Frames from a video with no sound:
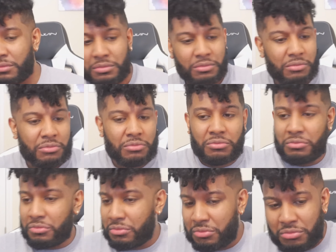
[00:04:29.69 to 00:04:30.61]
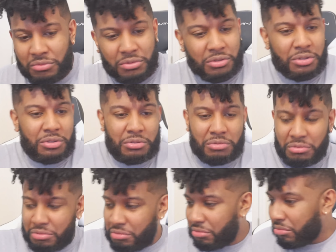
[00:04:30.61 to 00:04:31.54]
She can't mouse out with this
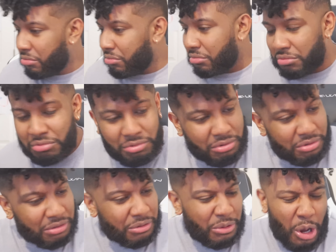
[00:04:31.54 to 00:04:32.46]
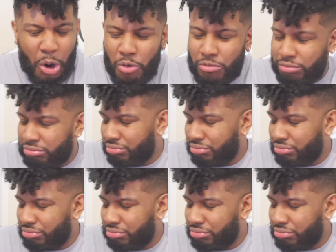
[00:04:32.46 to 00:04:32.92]
cheese, I call it ratatouille. Oh.